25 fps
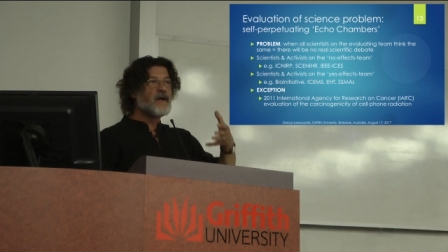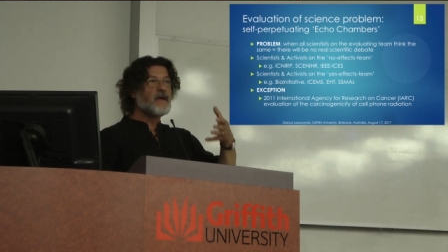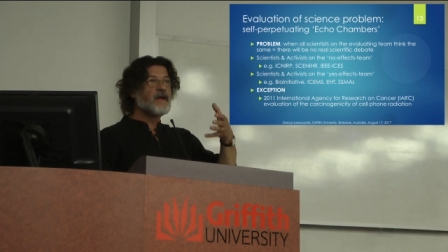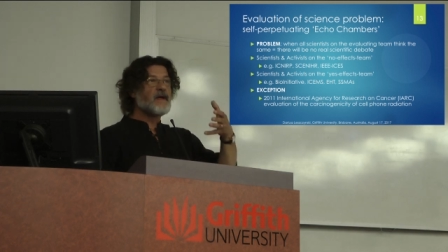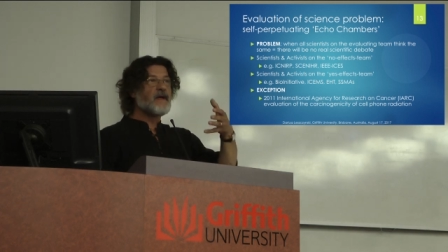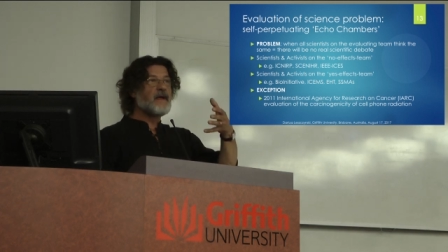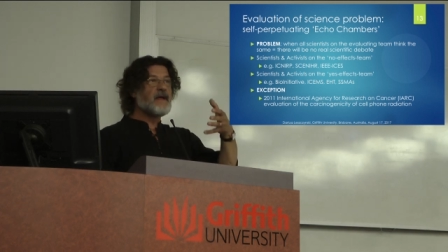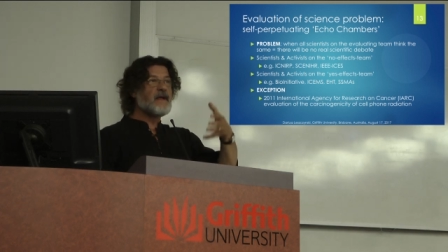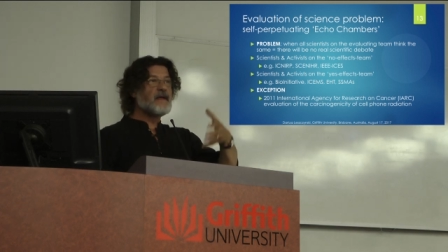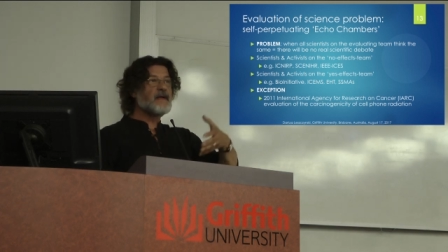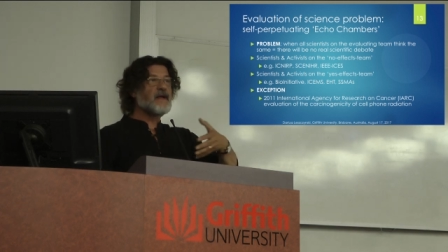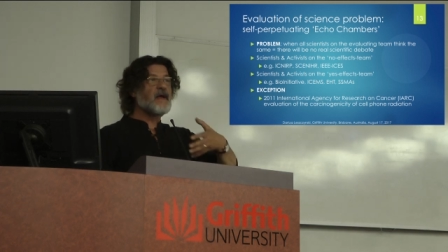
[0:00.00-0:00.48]

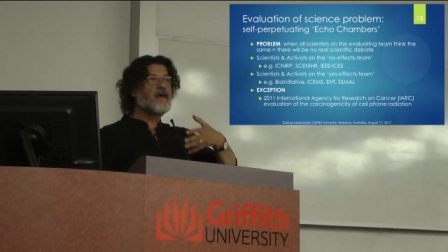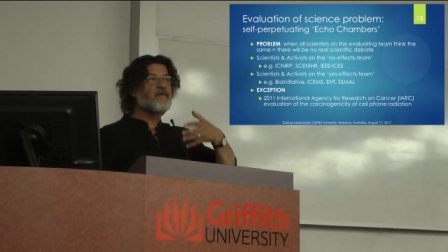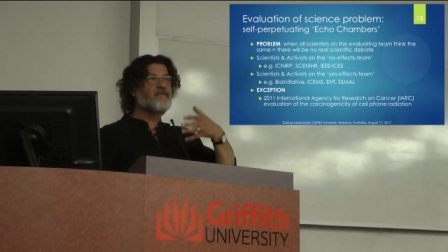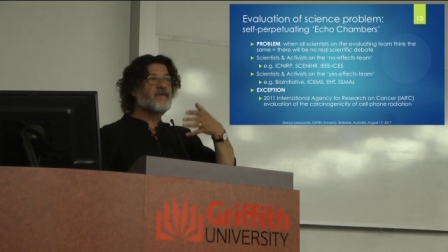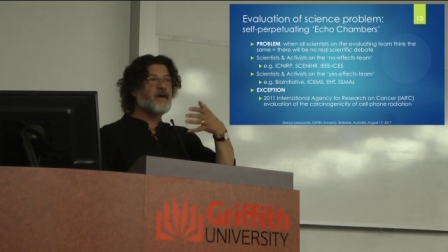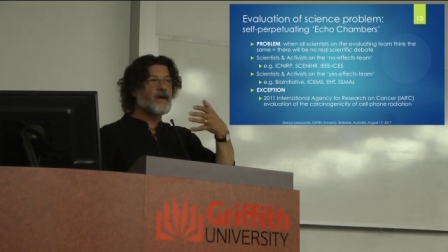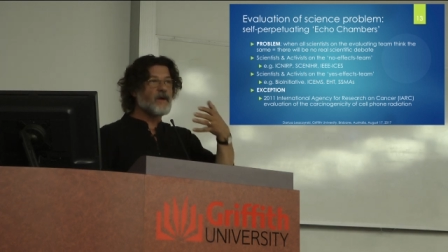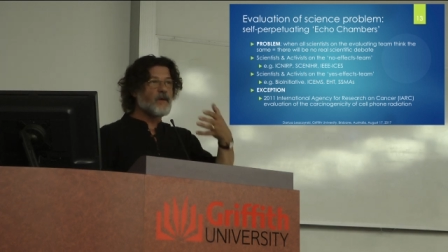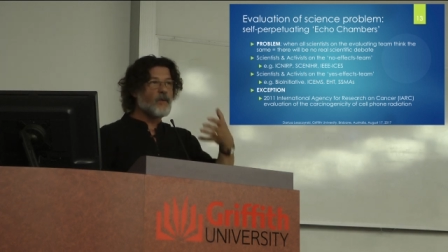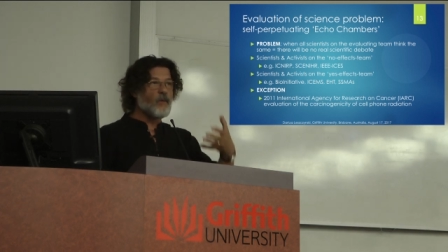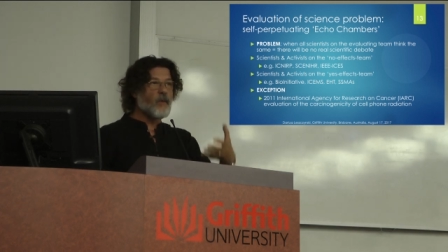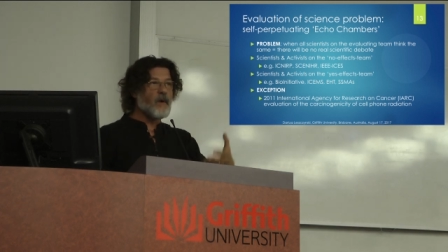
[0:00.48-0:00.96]
in
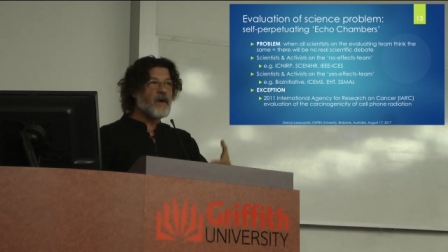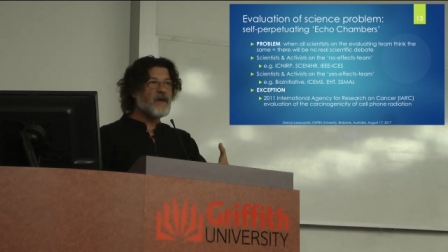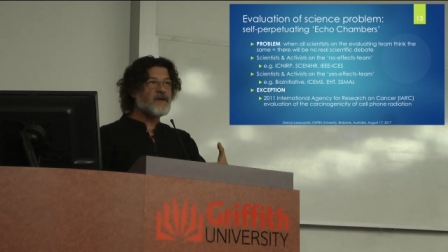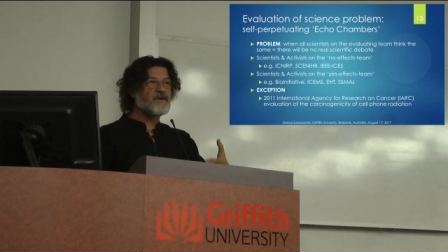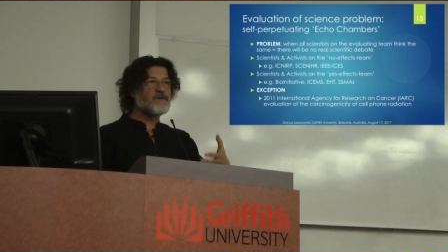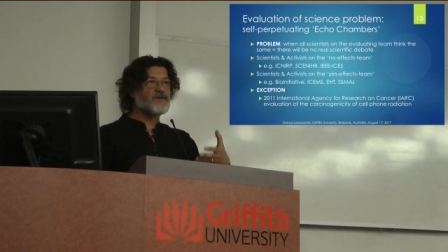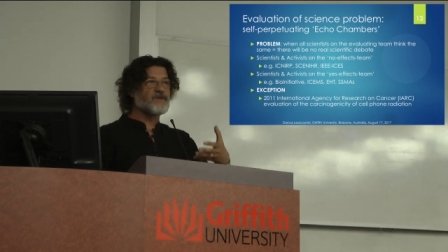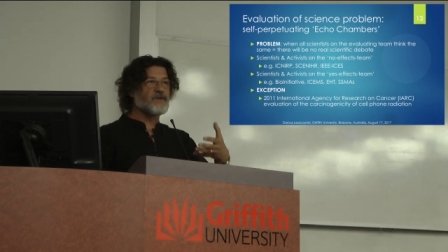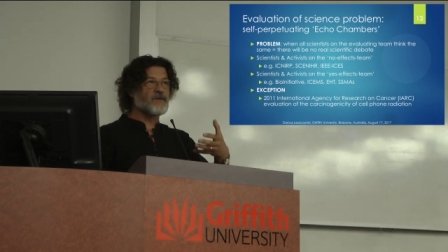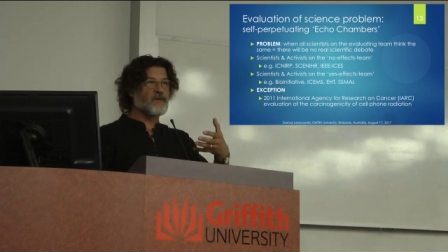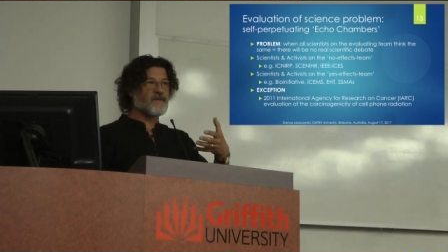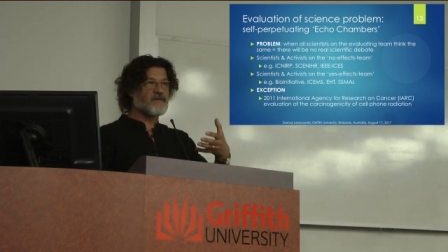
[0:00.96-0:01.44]

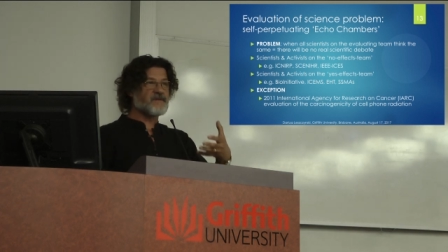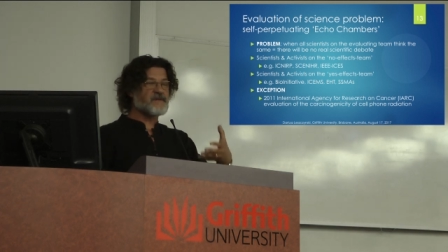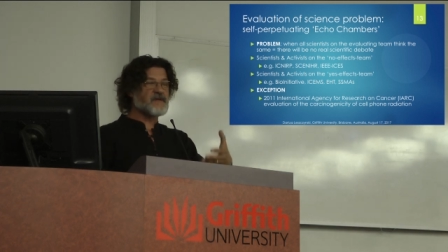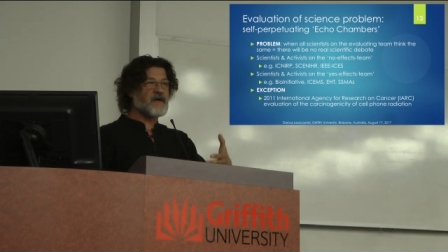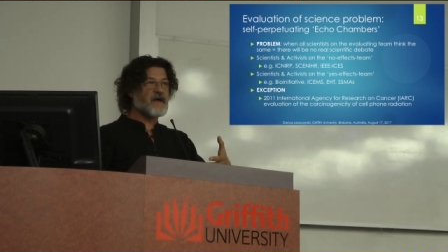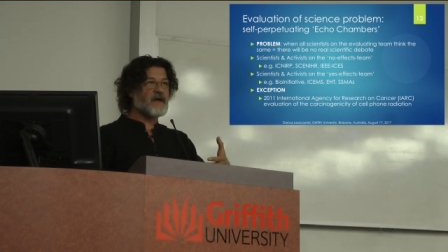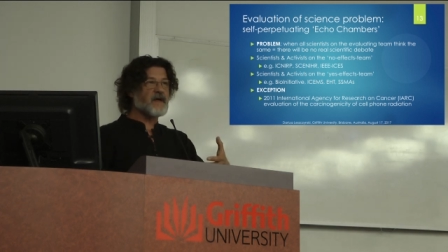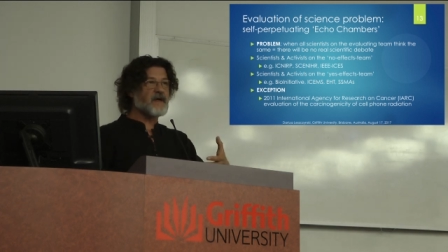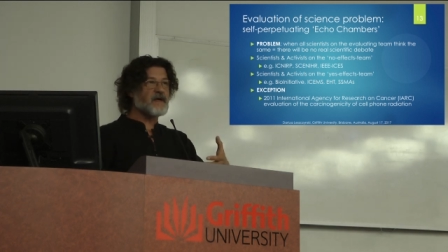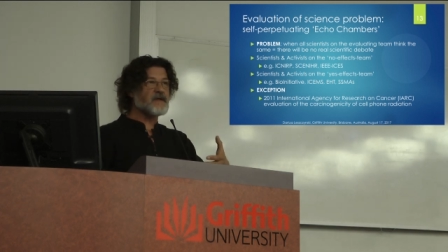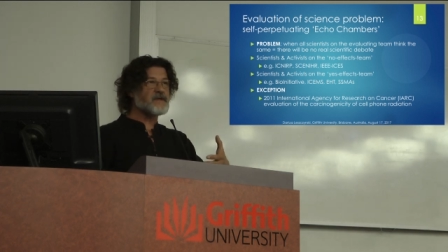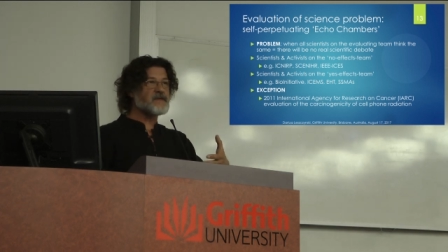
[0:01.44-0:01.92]
evaluation of
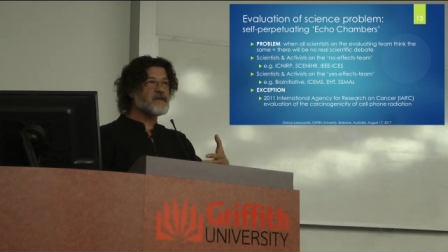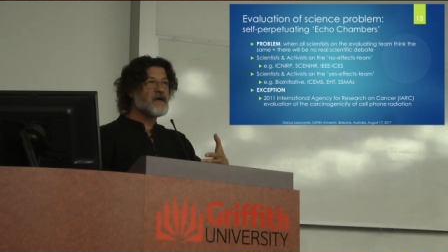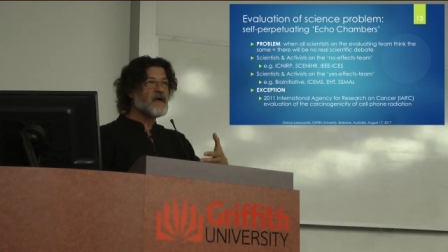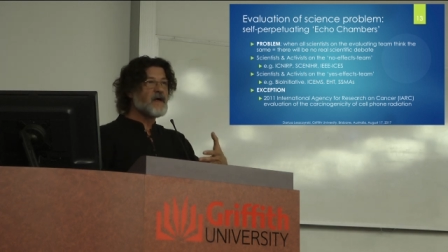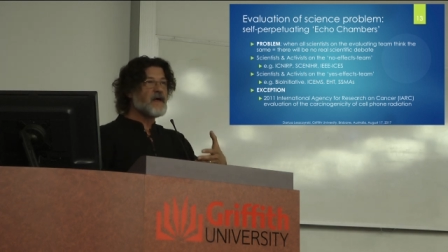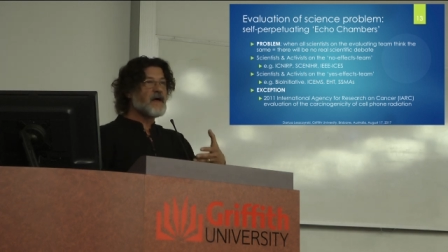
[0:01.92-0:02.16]
science,